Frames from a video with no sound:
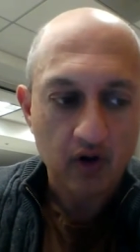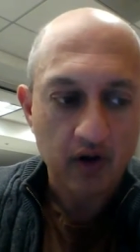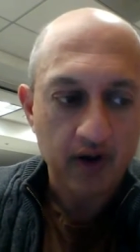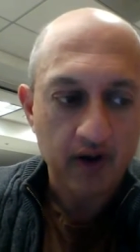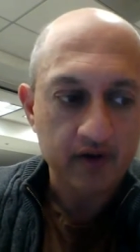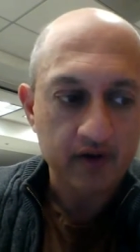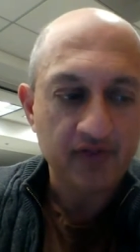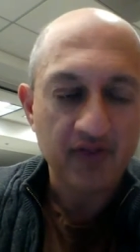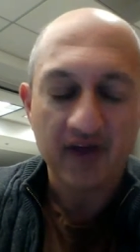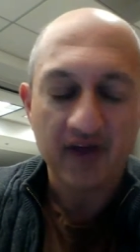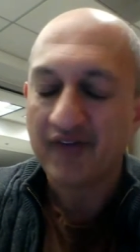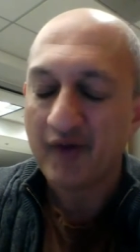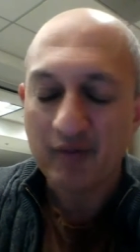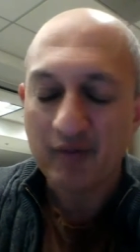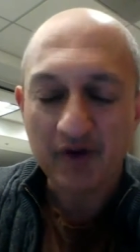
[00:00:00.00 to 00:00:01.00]
and you
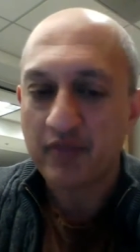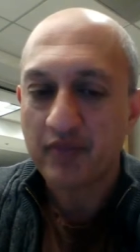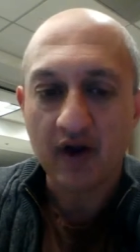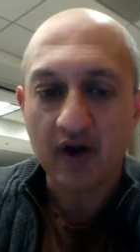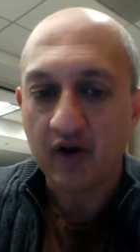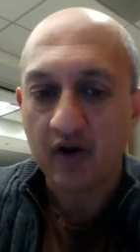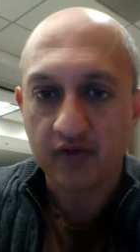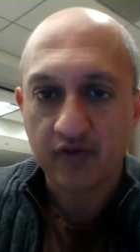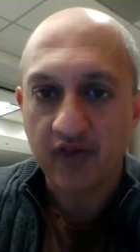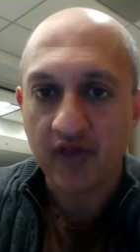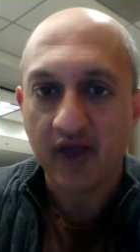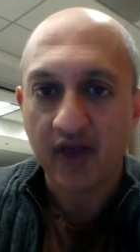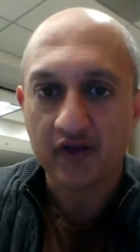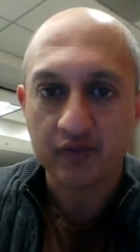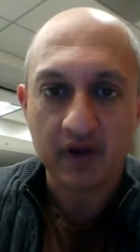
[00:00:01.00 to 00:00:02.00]
think there must be 100
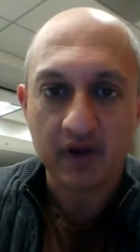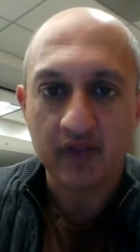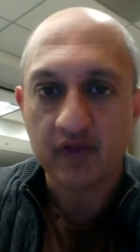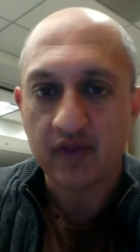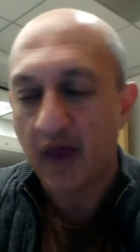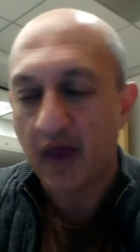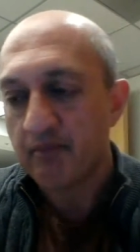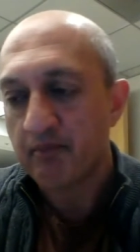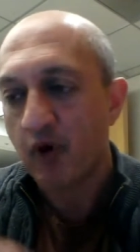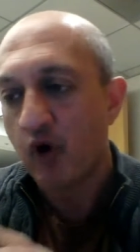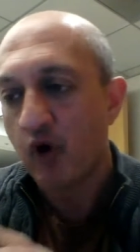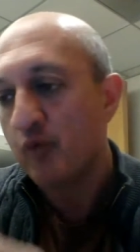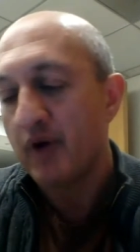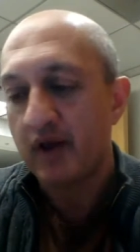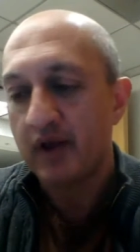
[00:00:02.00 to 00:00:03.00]
things, but in that
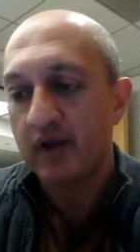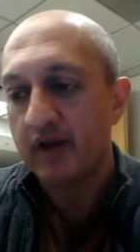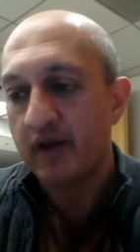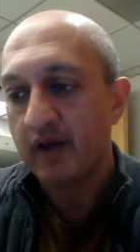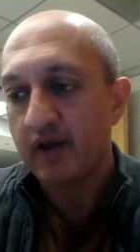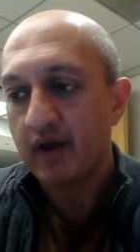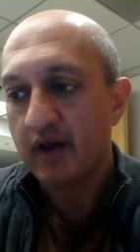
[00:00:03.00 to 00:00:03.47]
moment,